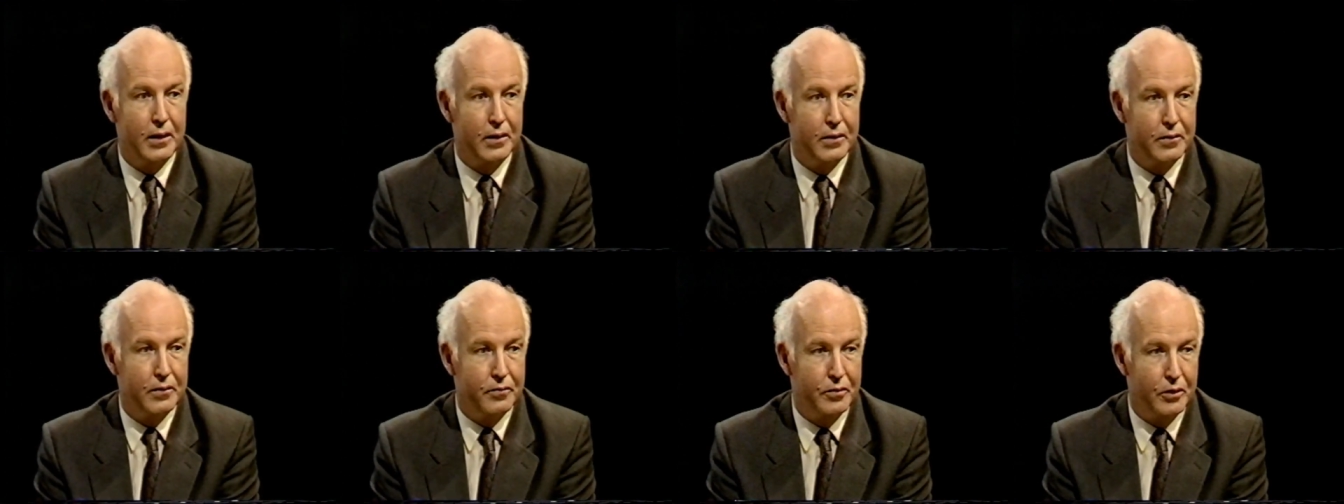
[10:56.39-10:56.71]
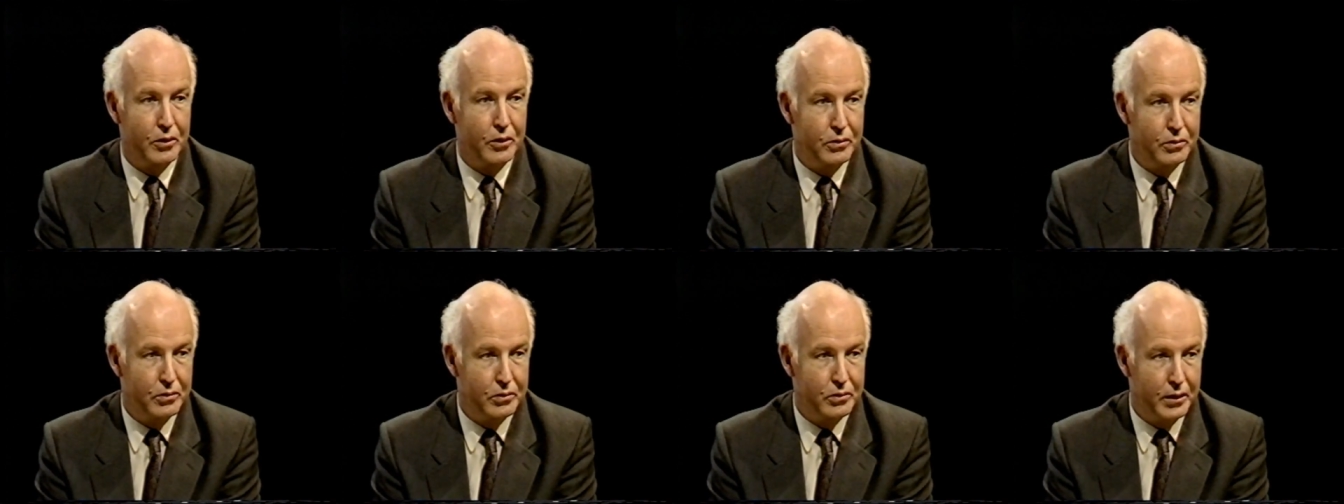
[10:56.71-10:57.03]

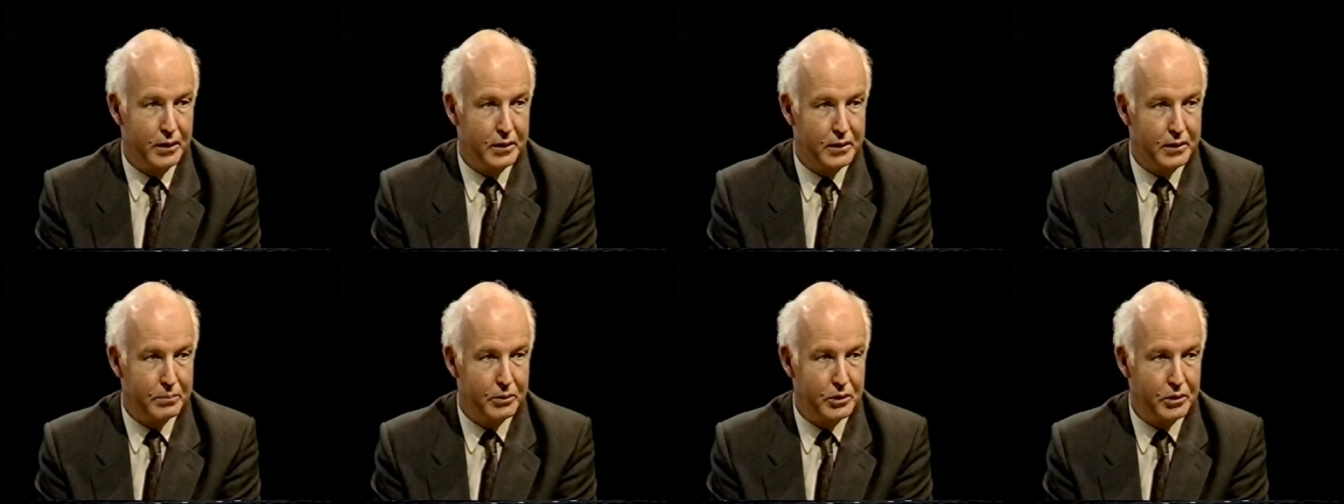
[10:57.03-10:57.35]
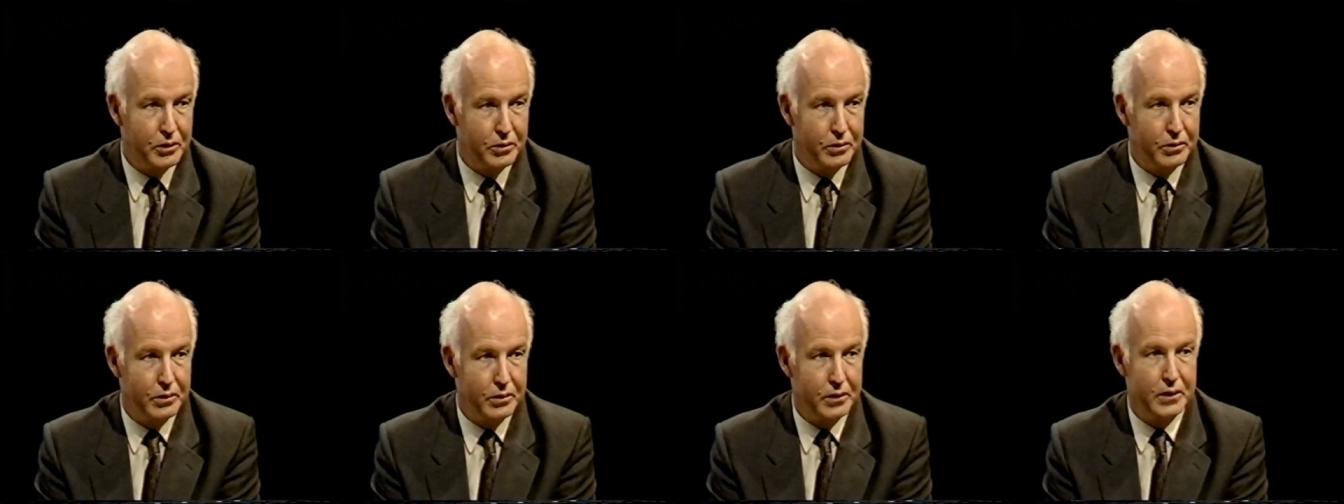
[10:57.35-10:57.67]
phone
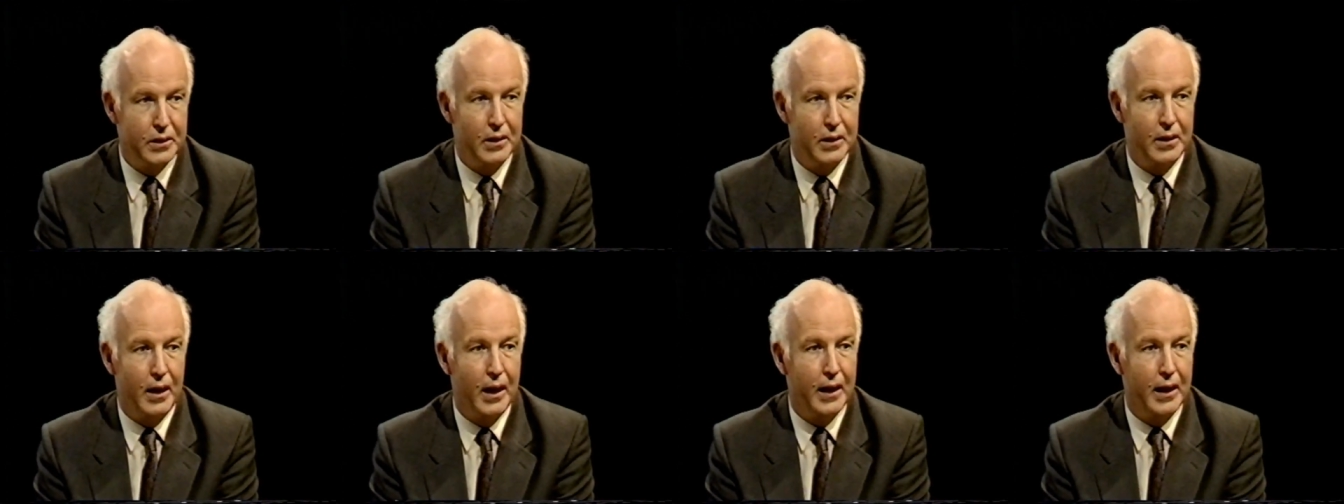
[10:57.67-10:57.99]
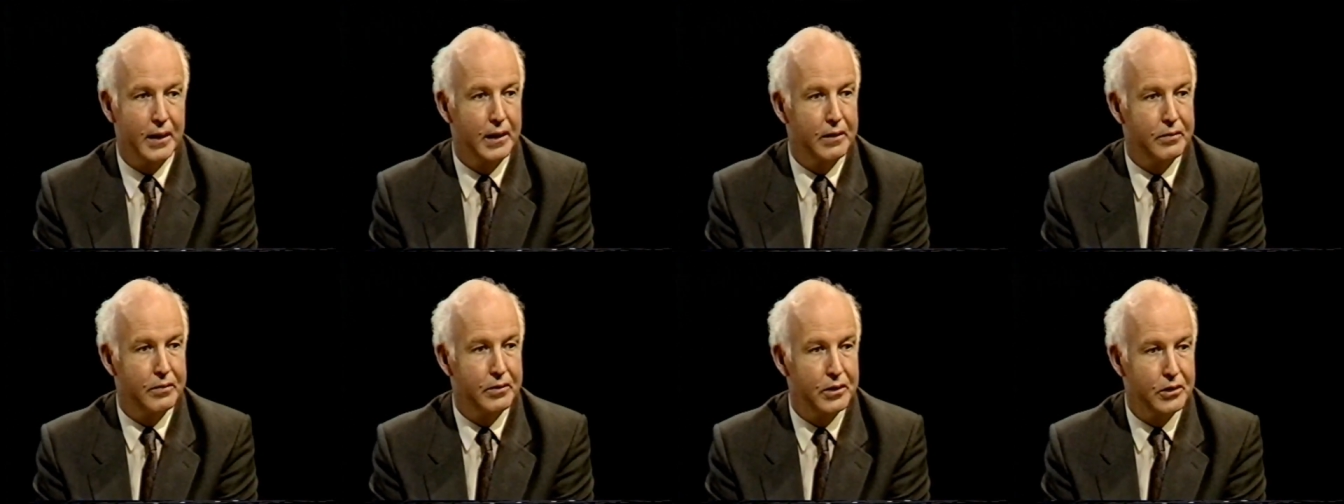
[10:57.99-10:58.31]
transmissions,
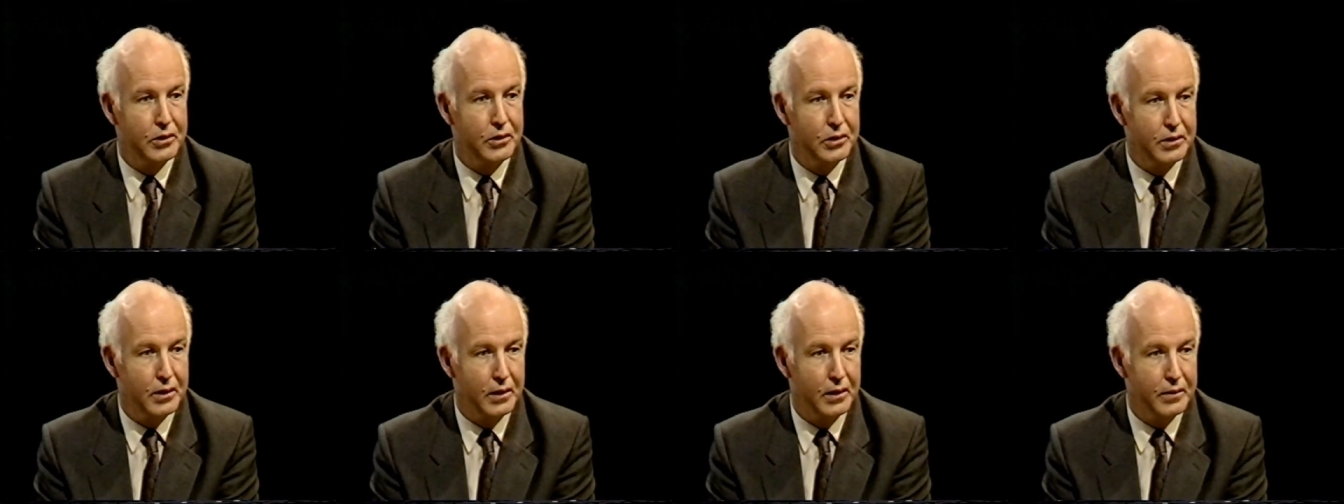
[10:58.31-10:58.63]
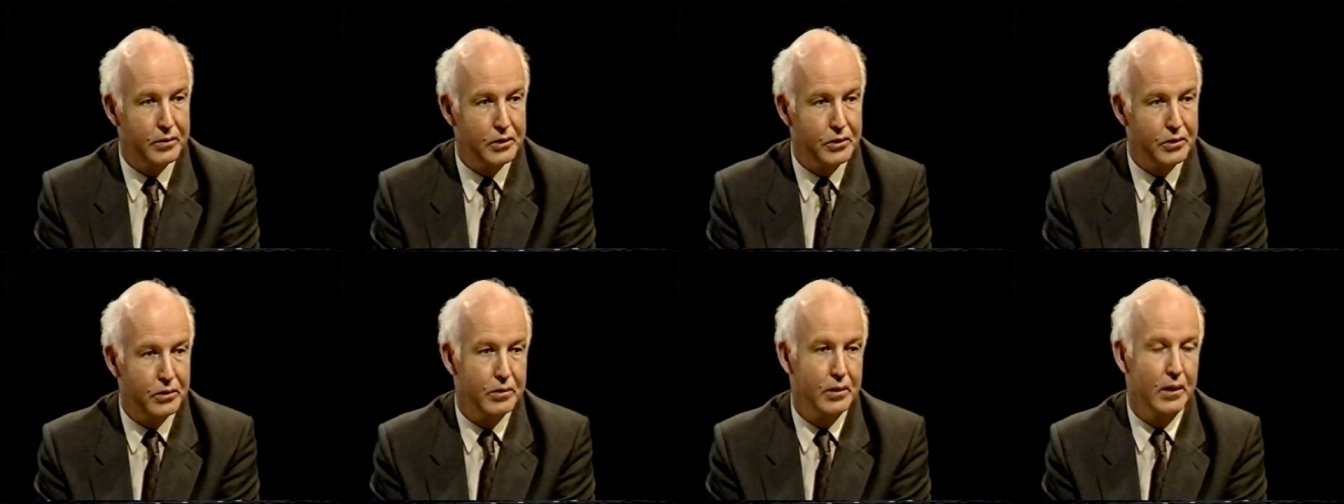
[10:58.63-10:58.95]
high-definition
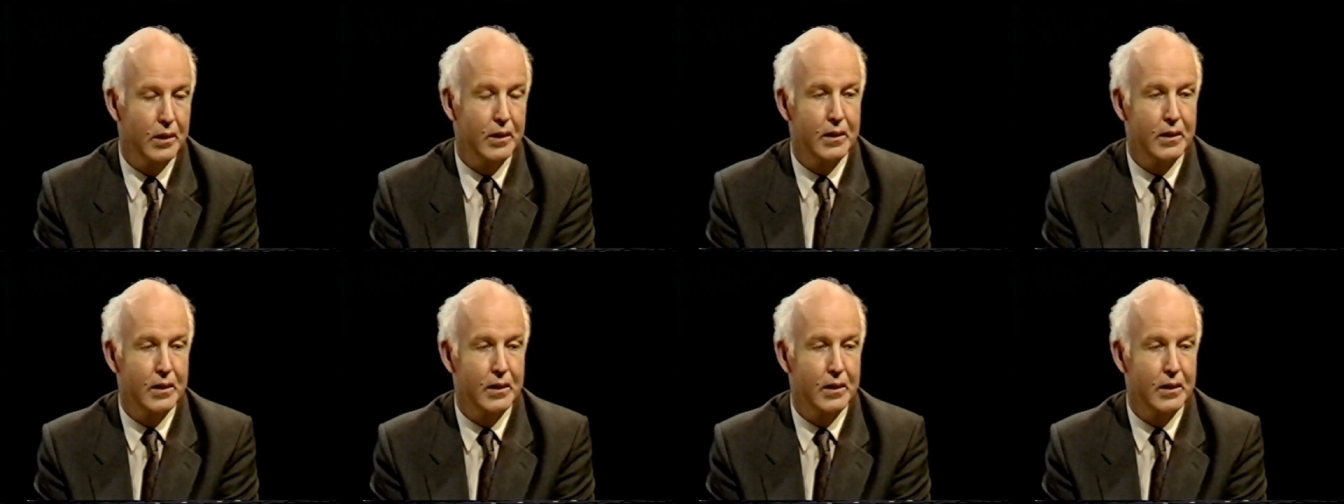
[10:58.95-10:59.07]
television,